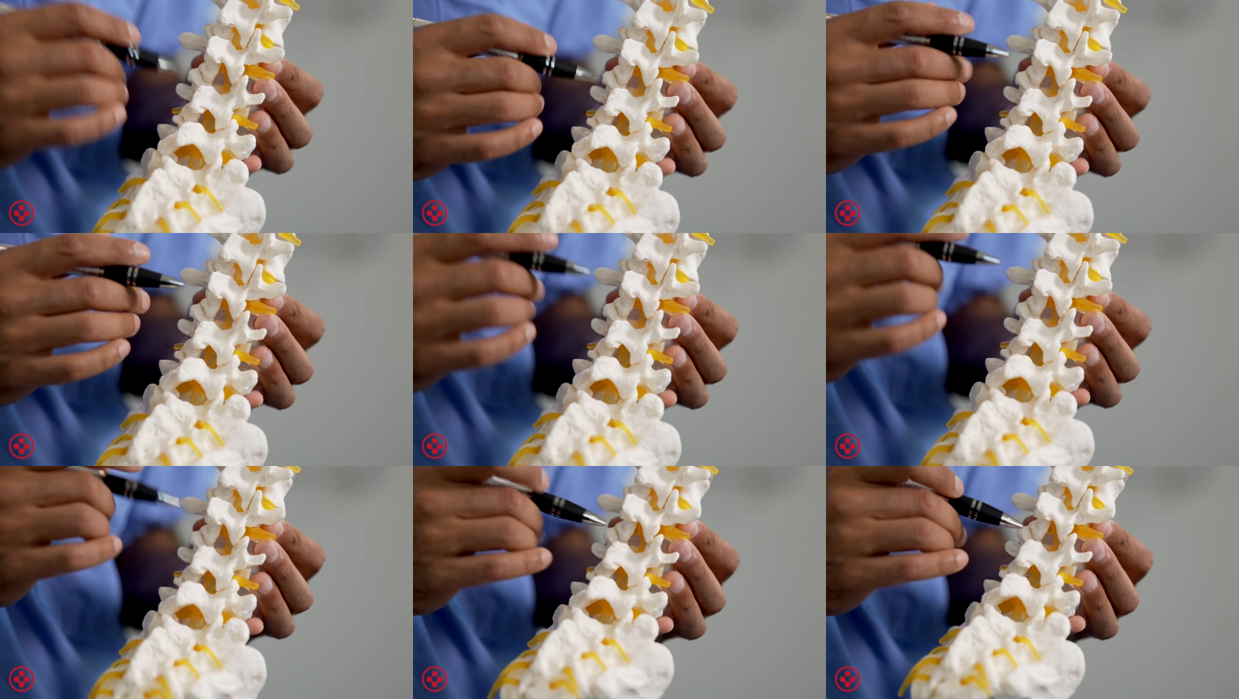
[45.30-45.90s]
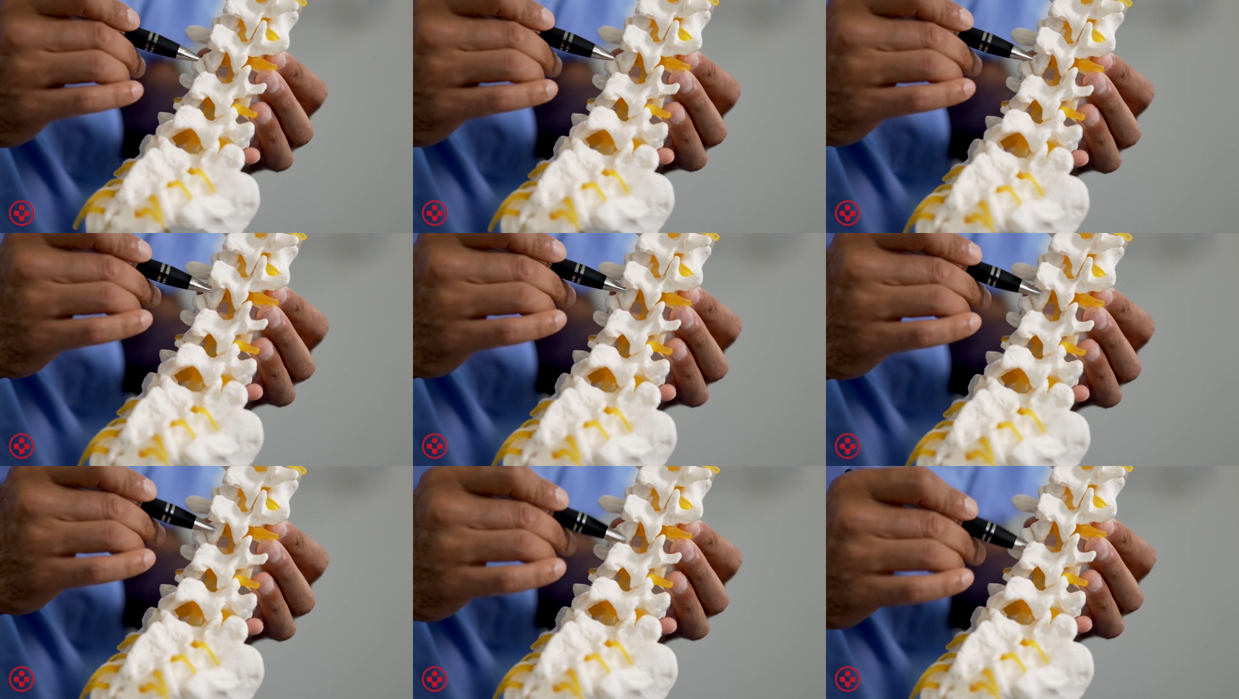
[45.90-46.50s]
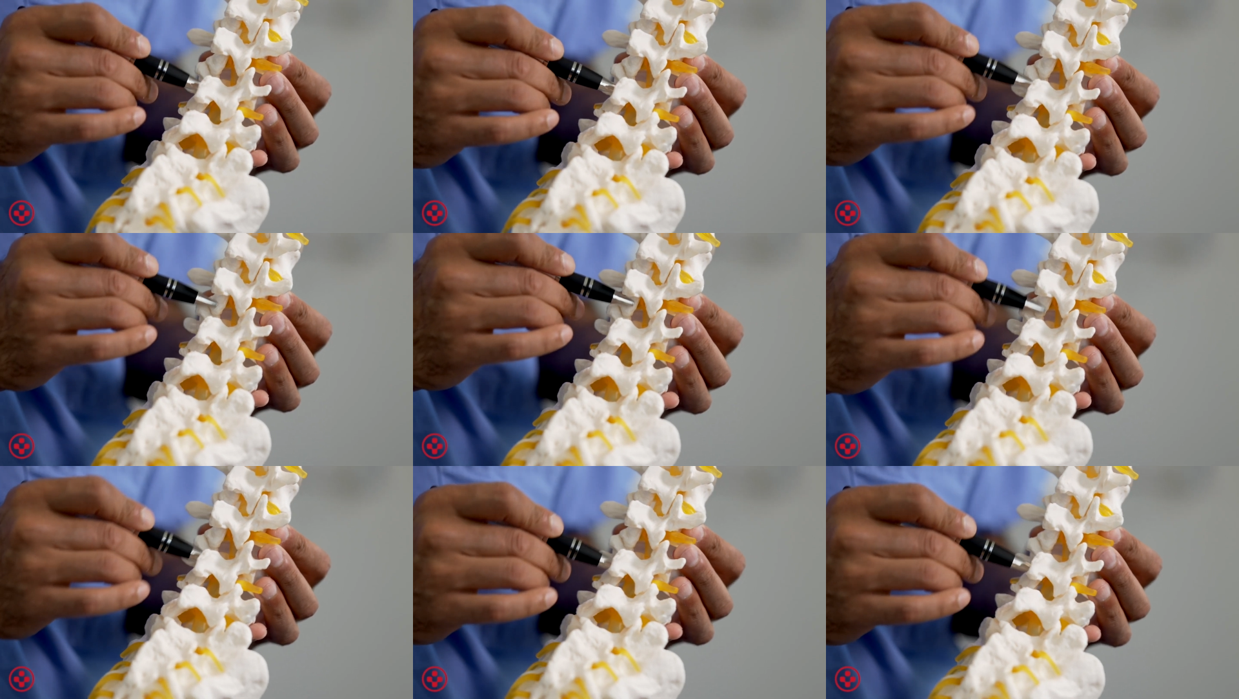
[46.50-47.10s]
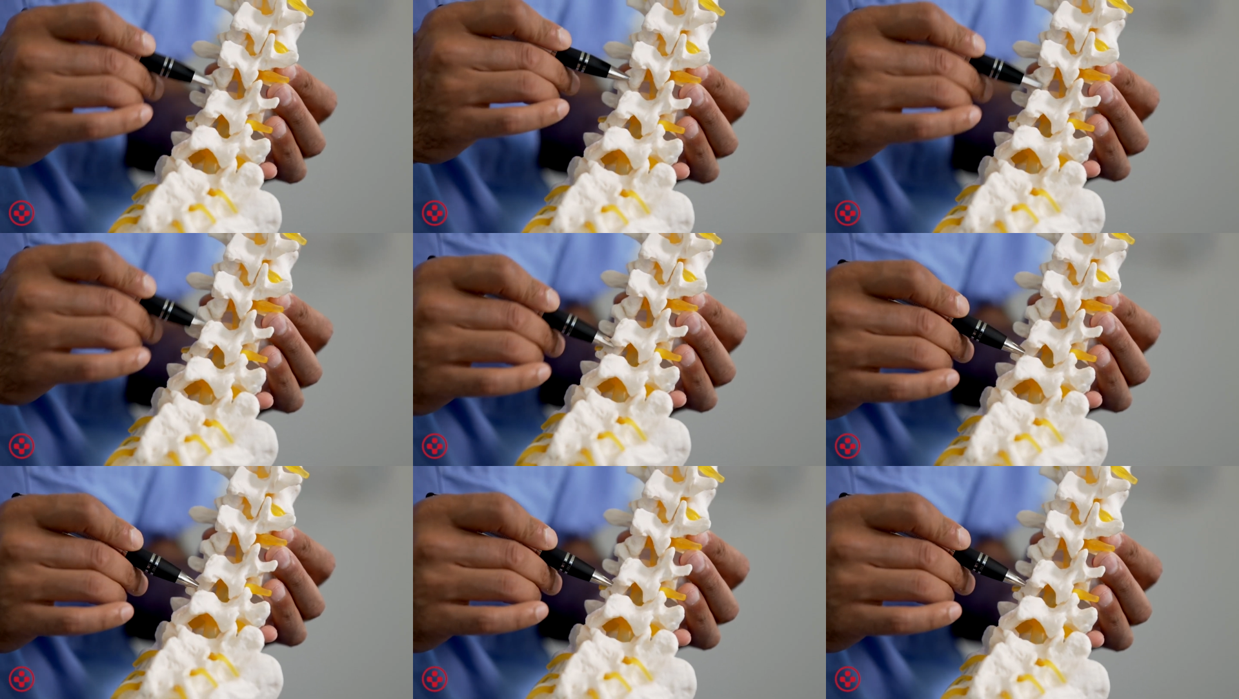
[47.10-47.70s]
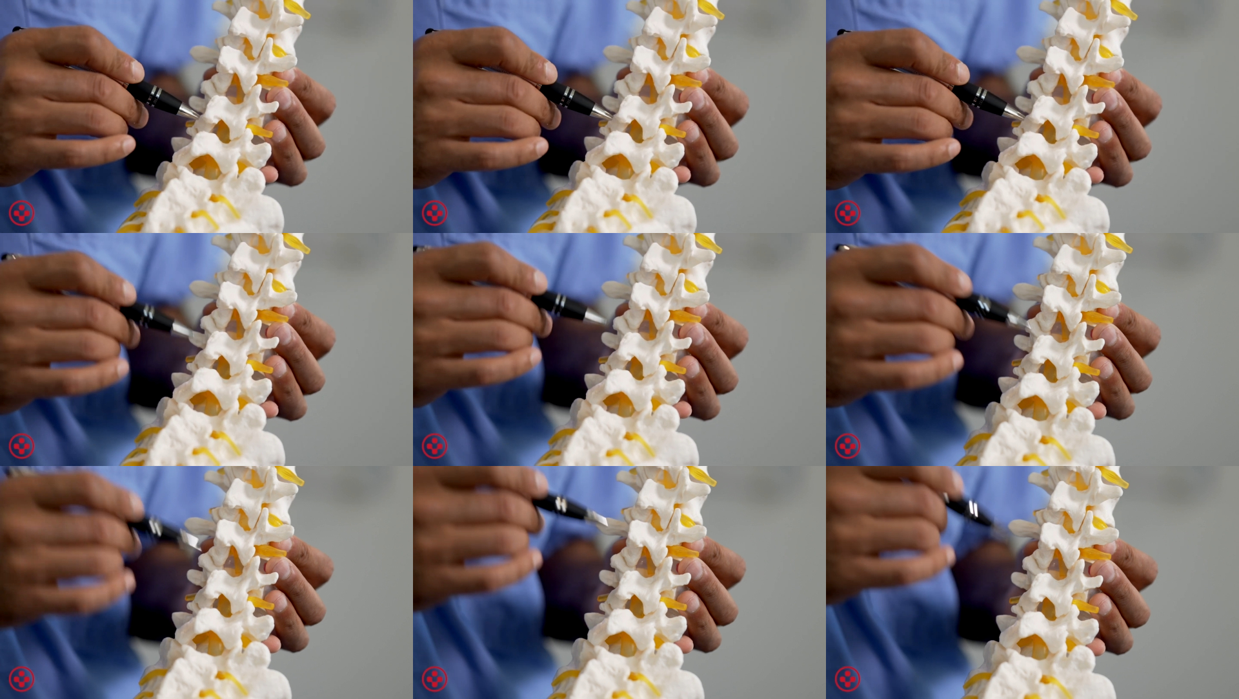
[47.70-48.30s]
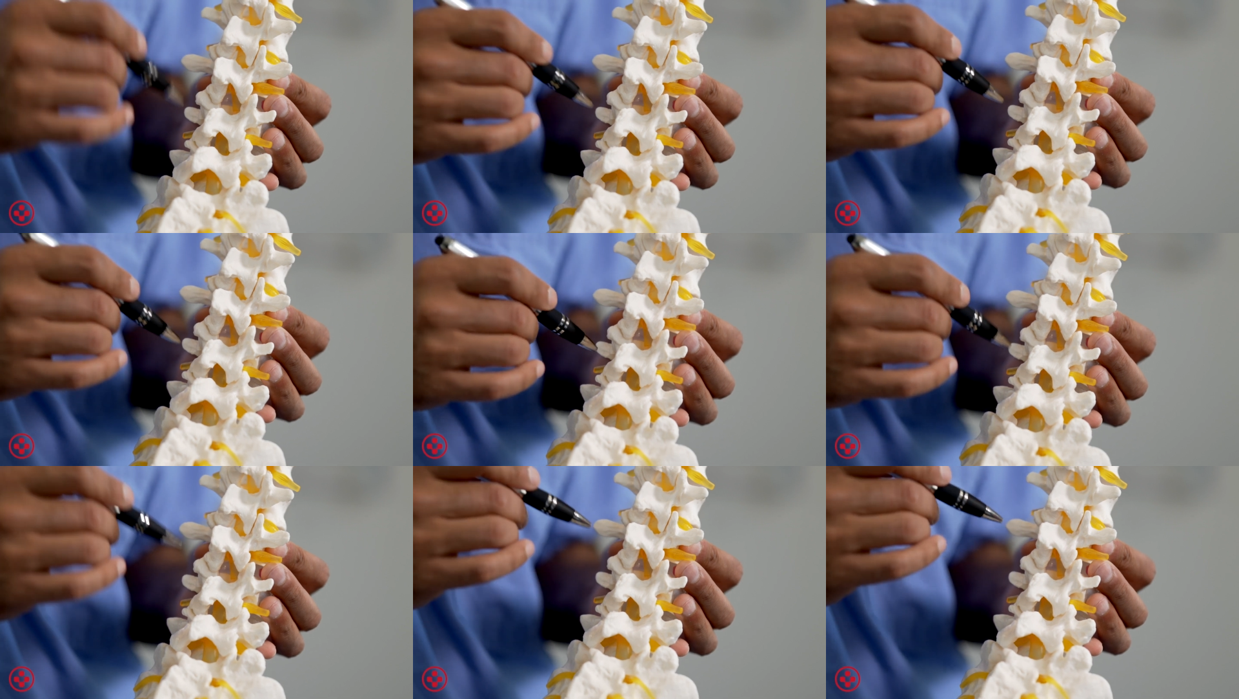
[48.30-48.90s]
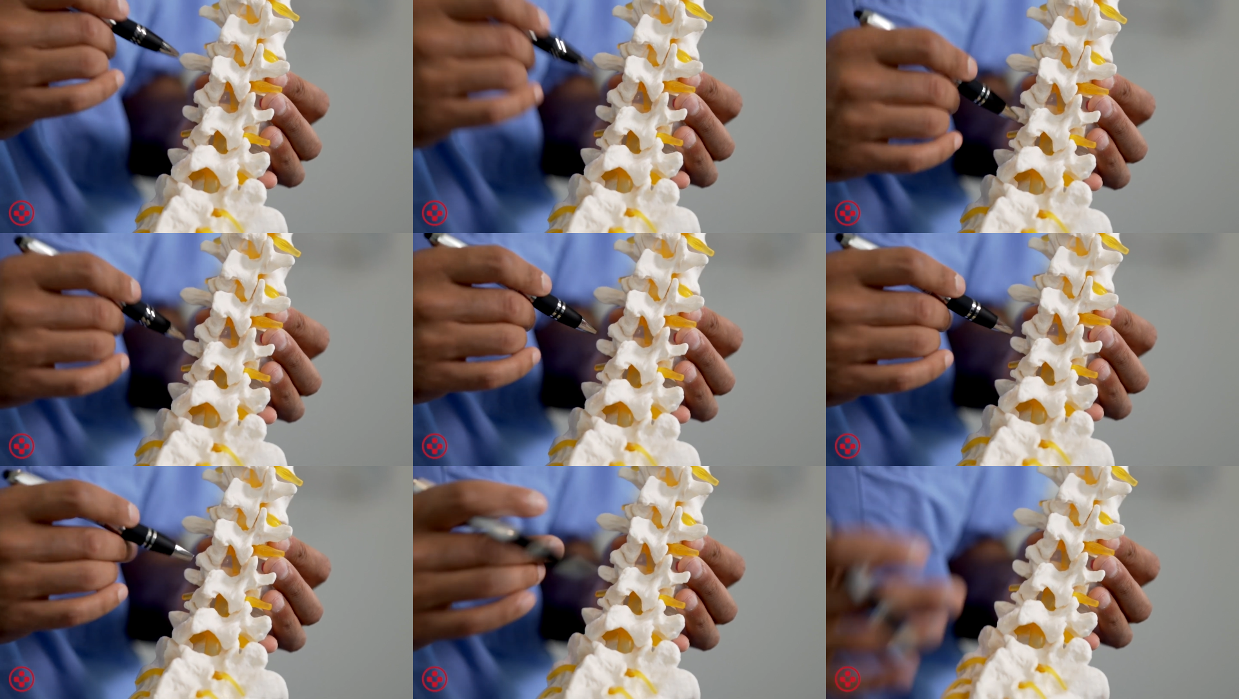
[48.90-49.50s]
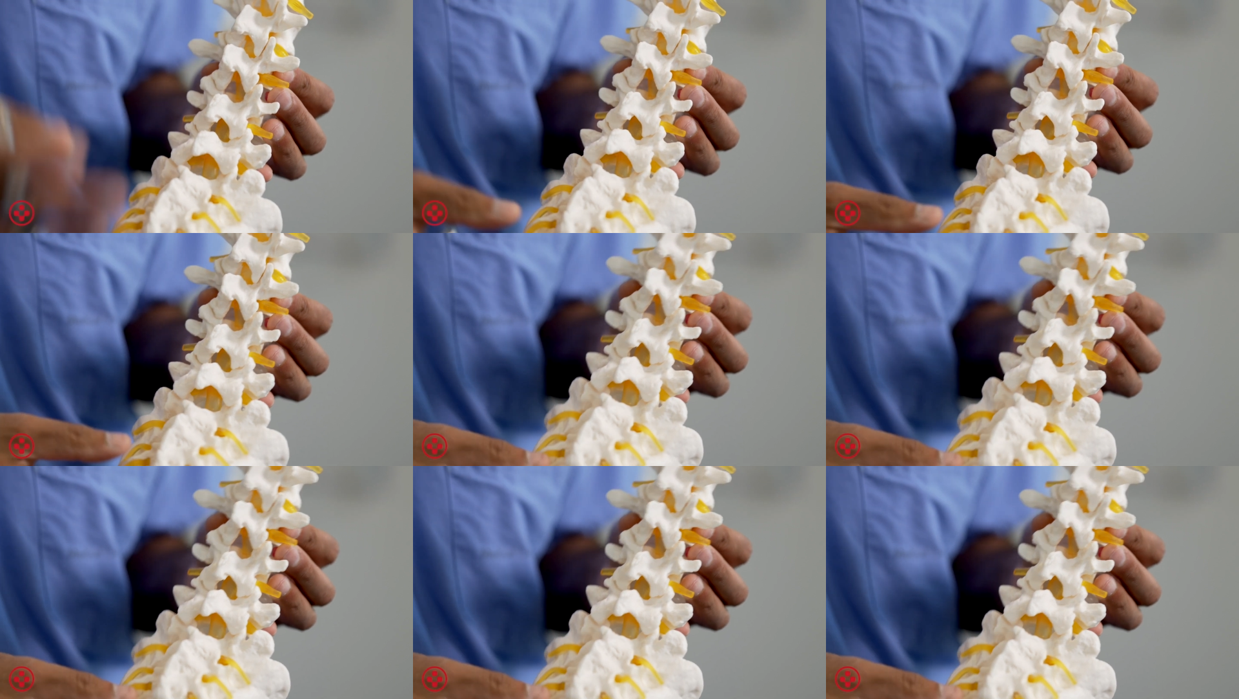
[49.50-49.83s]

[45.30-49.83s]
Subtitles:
No face is visible, so there are no lips to read.